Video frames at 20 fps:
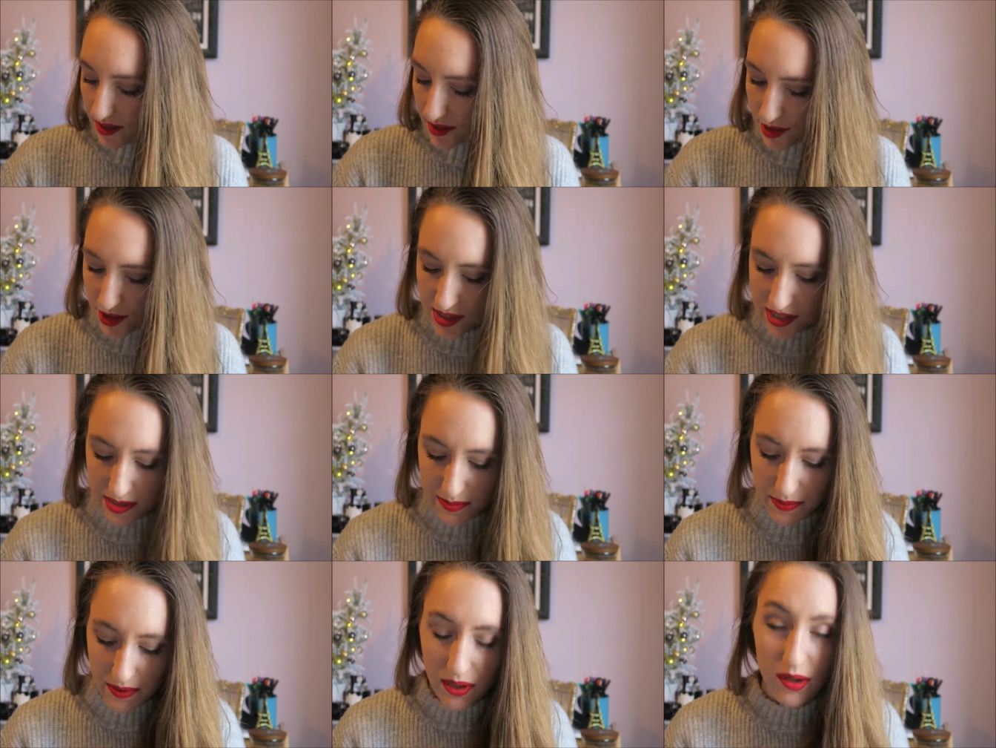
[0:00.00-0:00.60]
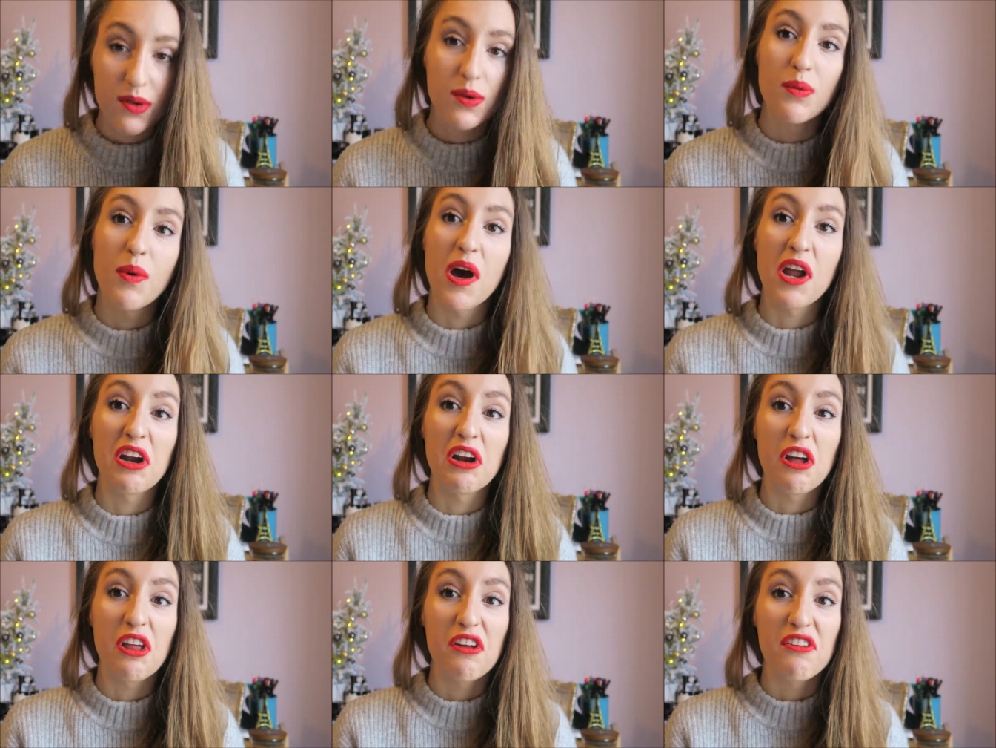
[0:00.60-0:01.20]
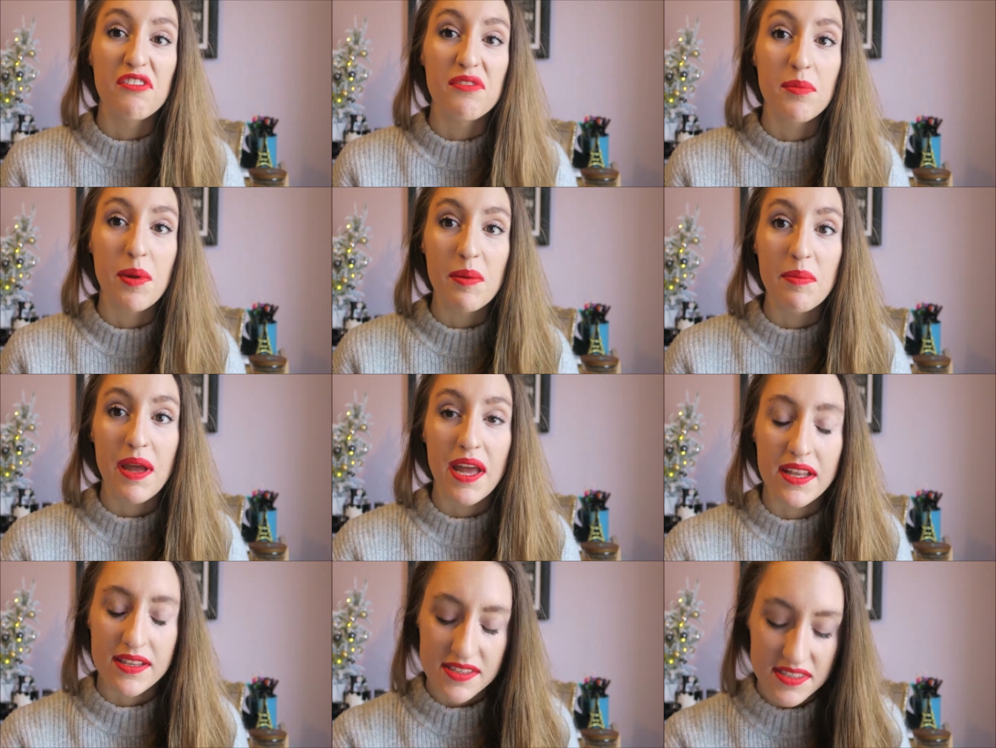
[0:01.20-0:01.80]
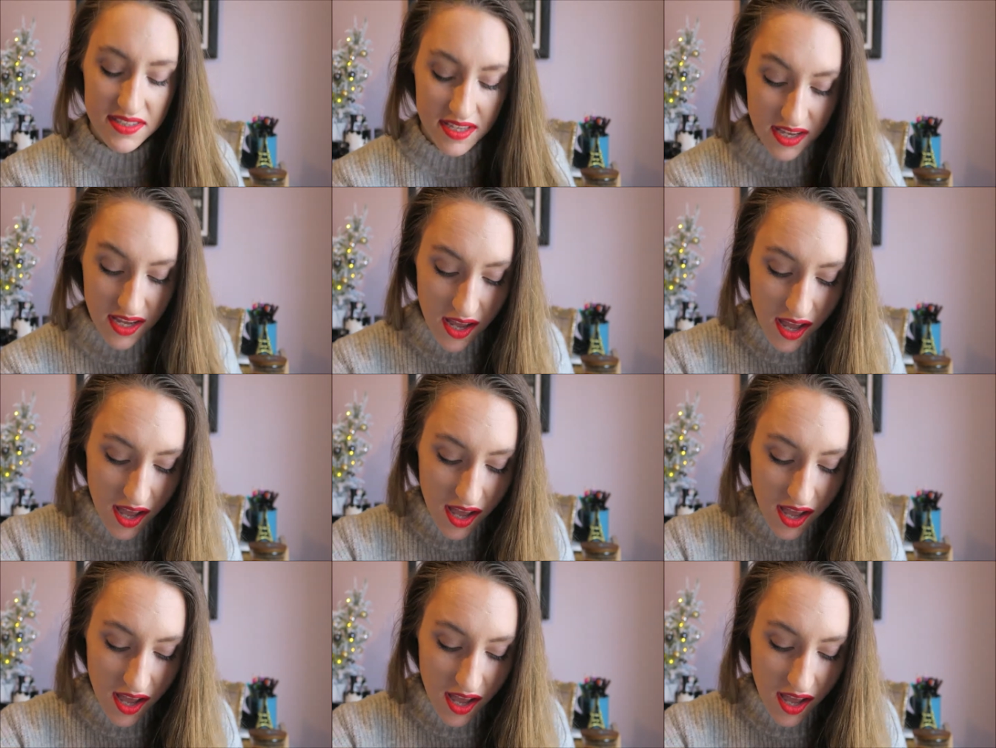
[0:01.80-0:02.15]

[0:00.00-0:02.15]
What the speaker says: just spilled water all over my pants.